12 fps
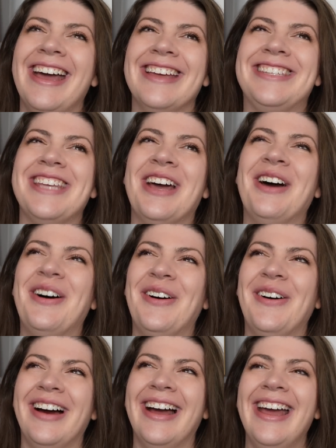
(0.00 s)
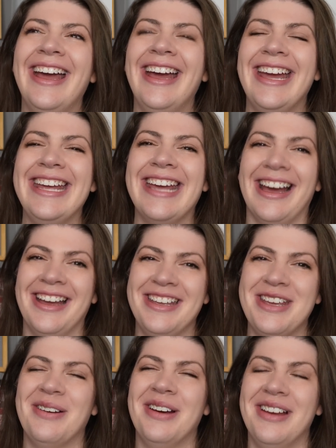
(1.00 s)
So yeah,
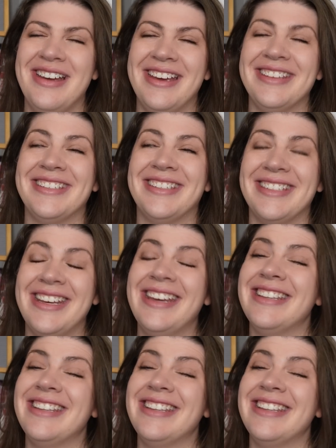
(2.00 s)
it's